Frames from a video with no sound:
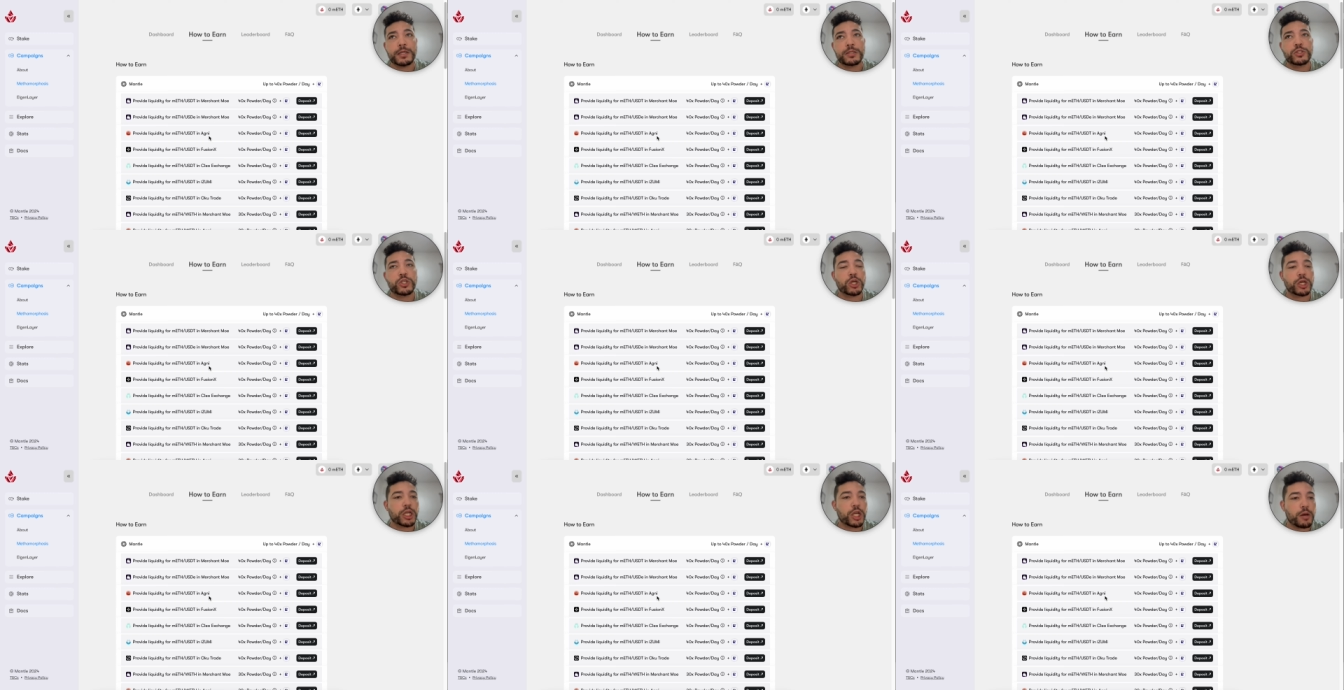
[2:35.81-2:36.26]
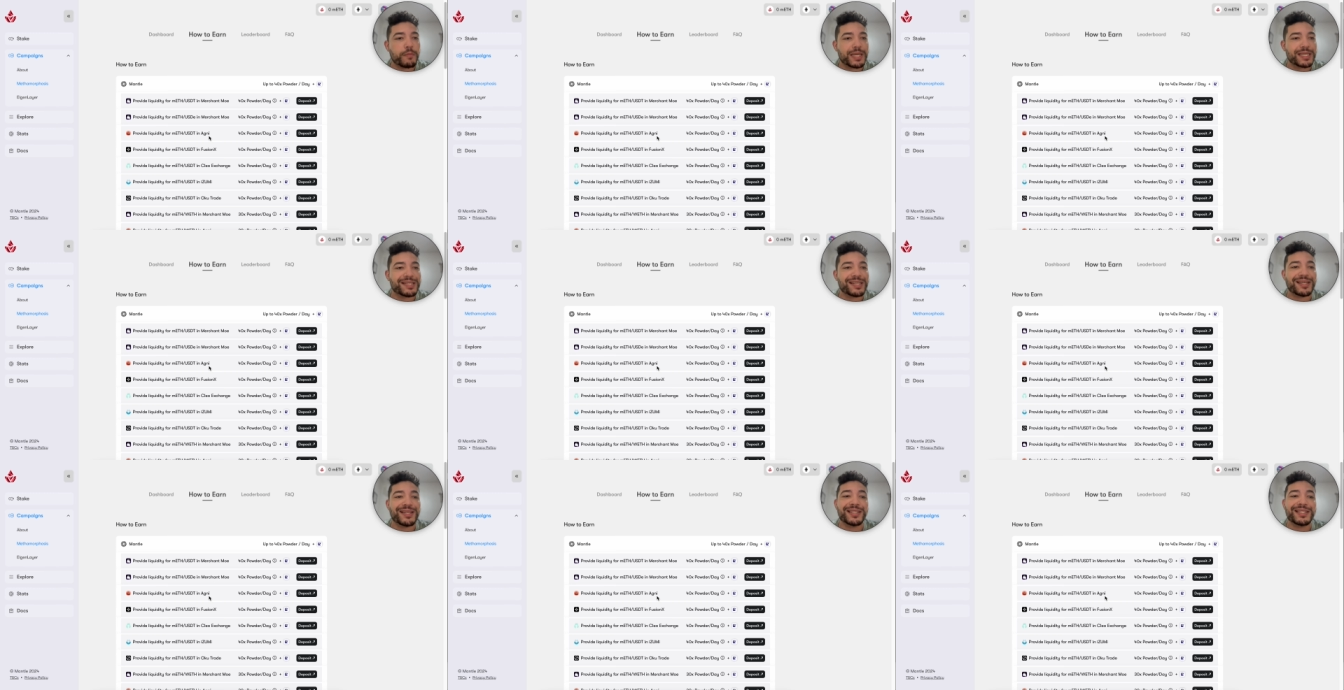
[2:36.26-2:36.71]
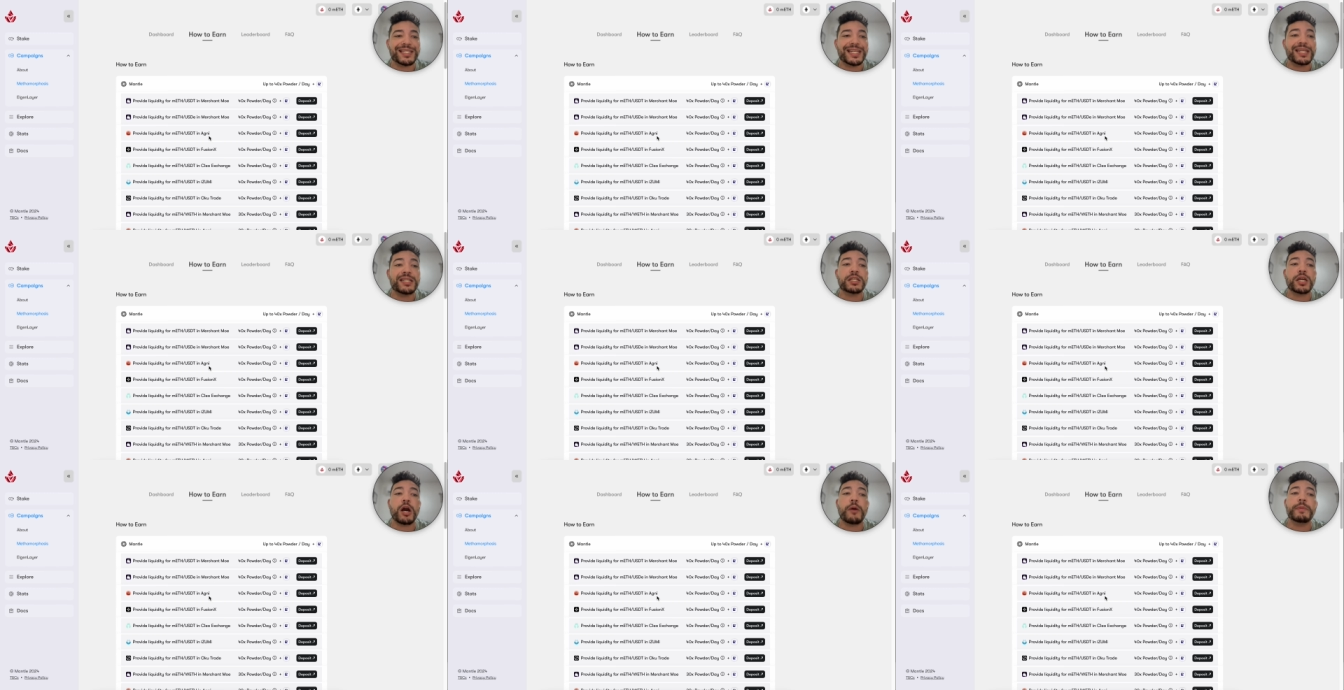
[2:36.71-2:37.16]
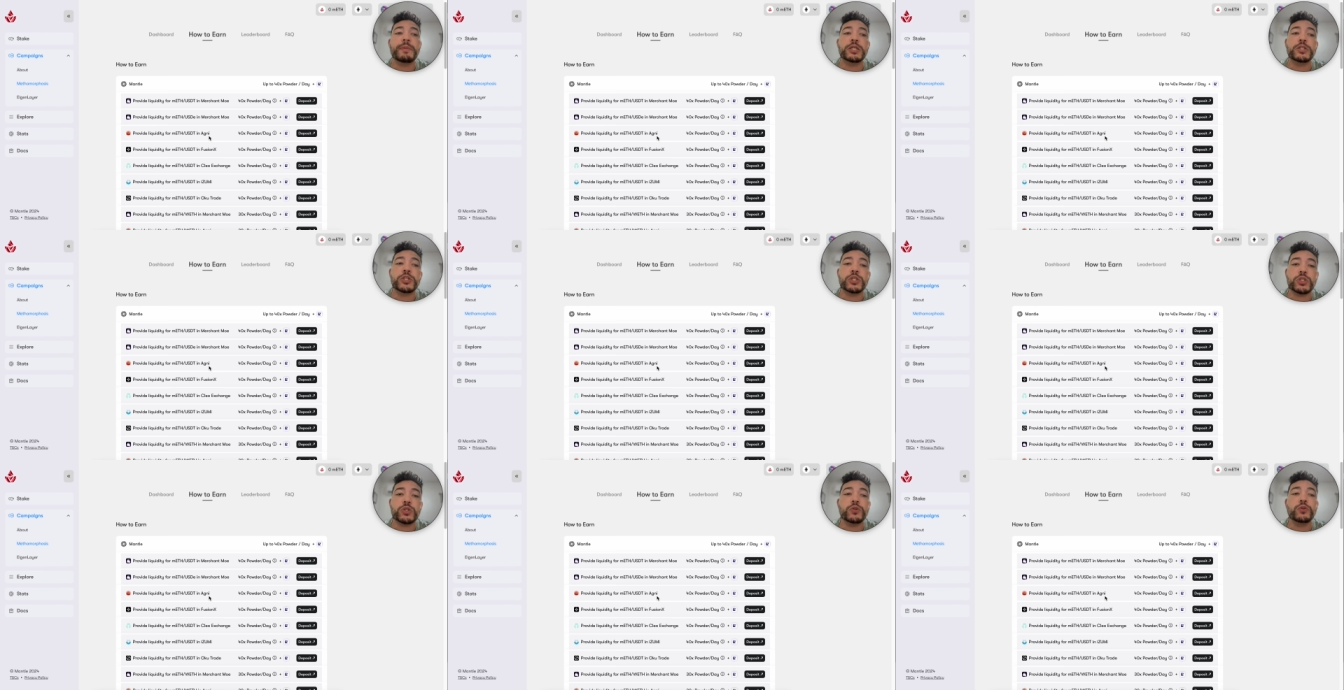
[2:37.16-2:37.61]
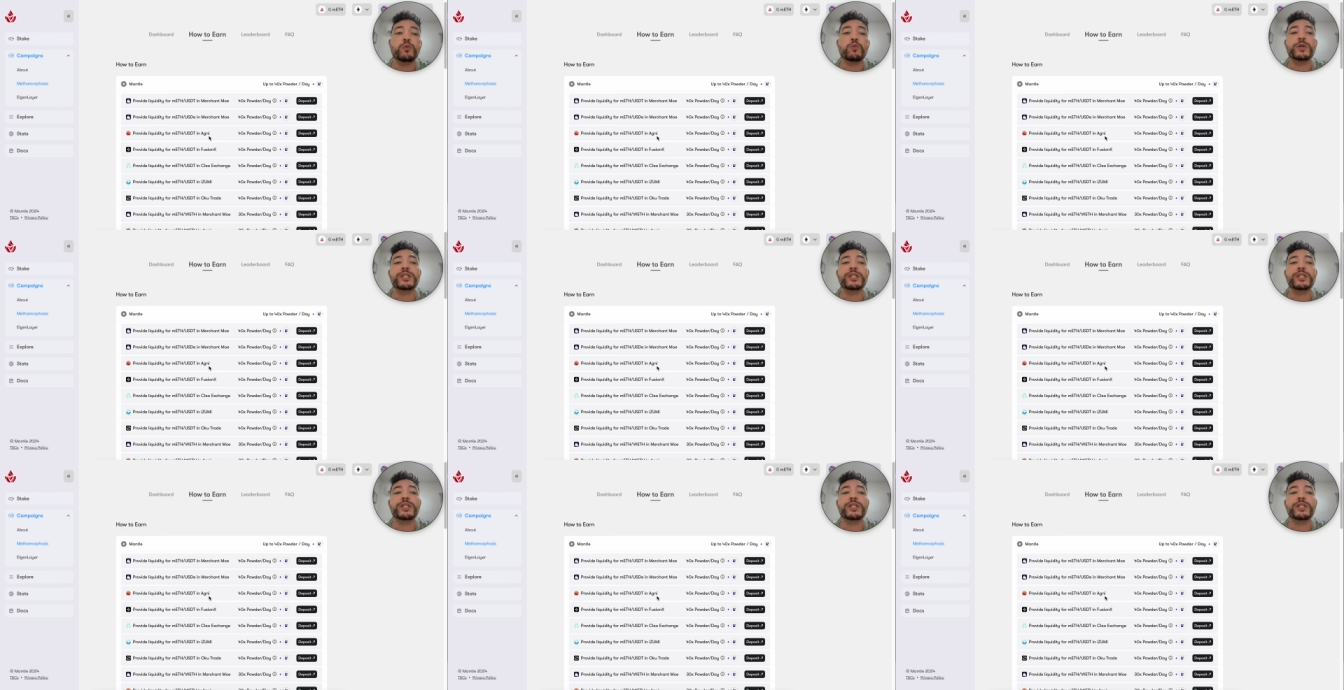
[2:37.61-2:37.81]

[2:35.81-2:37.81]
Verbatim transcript: tokenomics and it says coming soon,